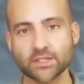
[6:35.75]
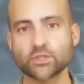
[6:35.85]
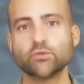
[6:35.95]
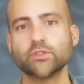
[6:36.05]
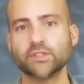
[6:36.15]
the
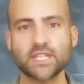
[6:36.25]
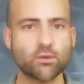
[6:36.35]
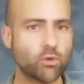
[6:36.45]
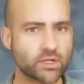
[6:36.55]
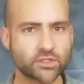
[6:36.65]
school you'll
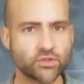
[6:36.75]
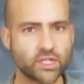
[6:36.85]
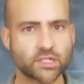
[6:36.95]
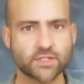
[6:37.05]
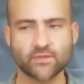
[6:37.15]
take one or two
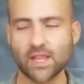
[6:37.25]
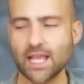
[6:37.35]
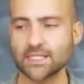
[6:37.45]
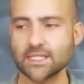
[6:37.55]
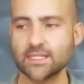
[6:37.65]
years of
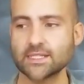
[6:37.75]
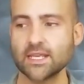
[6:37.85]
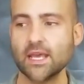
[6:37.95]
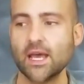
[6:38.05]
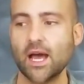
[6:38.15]

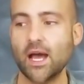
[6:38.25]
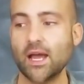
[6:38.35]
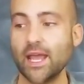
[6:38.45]
classes uh,